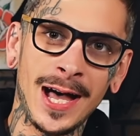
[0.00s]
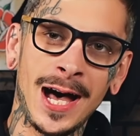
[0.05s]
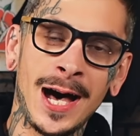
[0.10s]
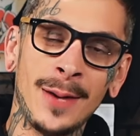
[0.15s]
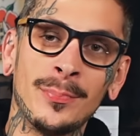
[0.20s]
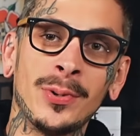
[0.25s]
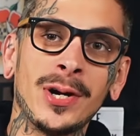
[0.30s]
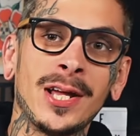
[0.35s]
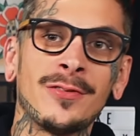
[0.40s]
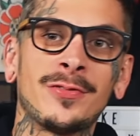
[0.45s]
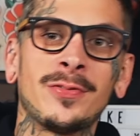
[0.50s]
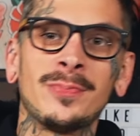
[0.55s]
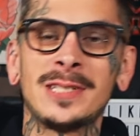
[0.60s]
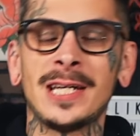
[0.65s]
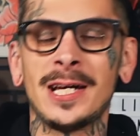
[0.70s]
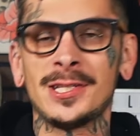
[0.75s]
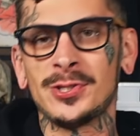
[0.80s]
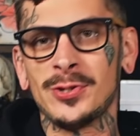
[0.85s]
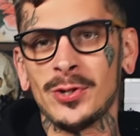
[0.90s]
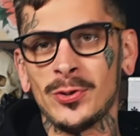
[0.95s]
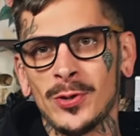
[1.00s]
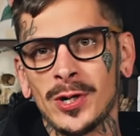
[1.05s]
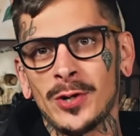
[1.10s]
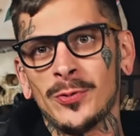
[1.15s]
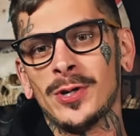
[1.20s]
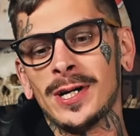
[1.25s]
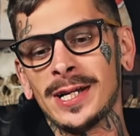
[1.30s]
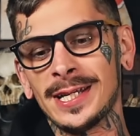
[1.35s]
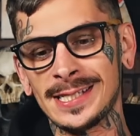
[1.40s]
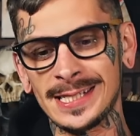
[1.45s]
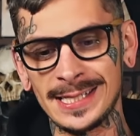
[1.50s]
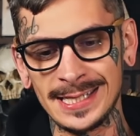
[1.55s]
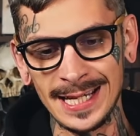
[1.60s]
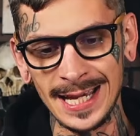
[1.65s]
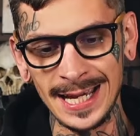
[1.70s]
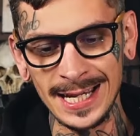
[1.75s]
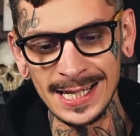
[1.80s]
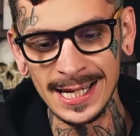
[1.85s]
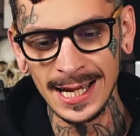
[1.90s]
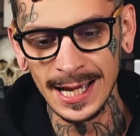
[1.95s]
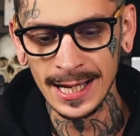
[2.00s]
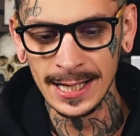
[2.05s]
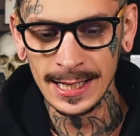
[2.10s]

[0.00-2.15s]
I'm Brandon from Tattooing 101, and today